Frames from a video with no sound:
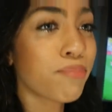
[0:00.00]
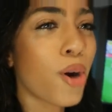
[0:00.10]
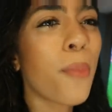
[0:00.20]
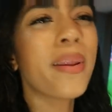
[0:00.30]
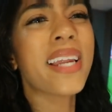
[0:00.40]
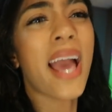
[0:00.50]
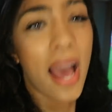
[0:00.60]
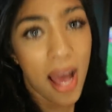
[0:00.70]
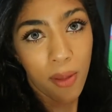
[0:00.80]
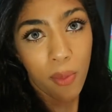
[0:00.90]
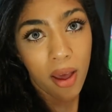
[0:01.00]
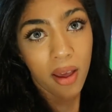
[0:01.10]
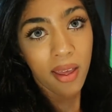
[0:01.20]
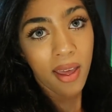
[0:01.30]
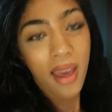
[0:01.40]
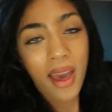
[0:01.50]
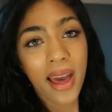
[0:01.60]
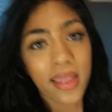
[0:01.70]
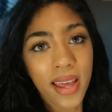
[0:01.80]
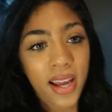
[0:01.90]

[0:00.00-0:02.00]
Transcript: probably an hour and